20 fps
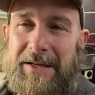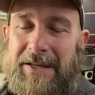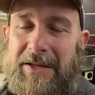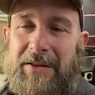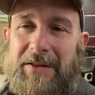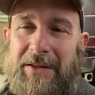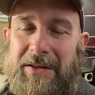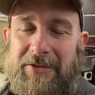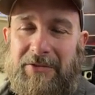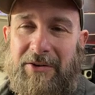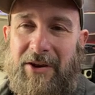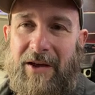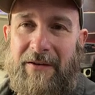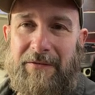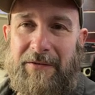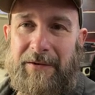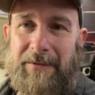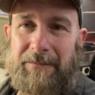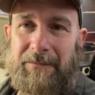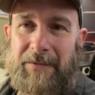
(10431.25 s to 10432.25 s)
killing
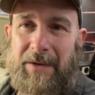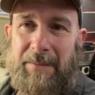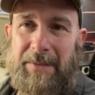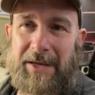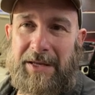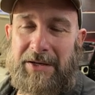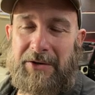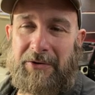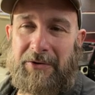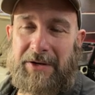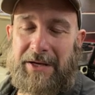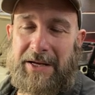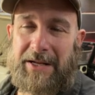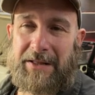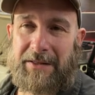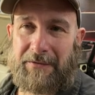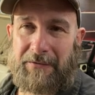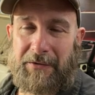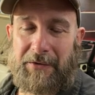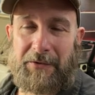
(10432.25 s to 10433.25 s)
stuff and coming in here and
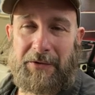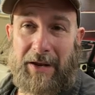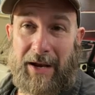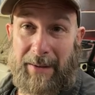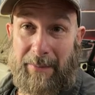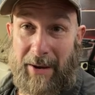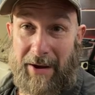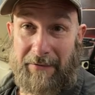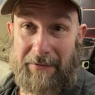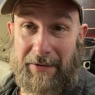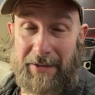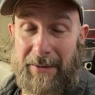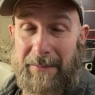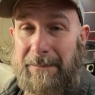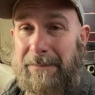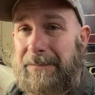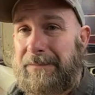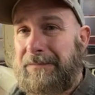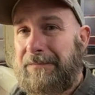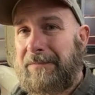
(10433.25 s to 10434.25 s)
eating the food that I buy for them.